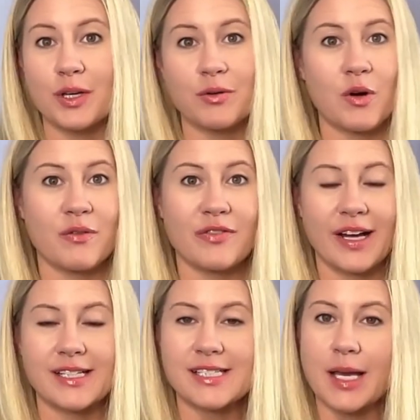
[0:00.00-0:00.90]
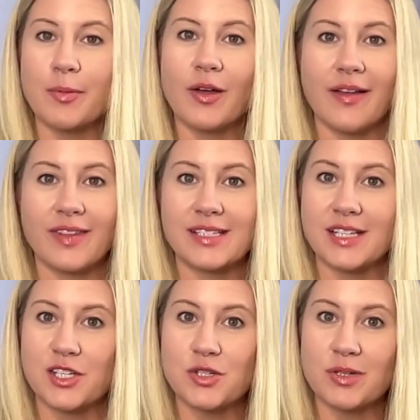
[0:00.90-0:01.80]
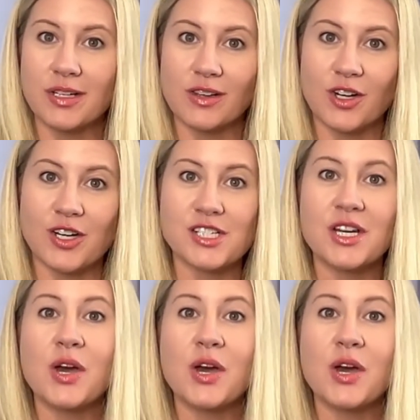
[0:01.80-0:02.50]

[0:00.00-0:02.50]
you go and find a table, and they send you an alert.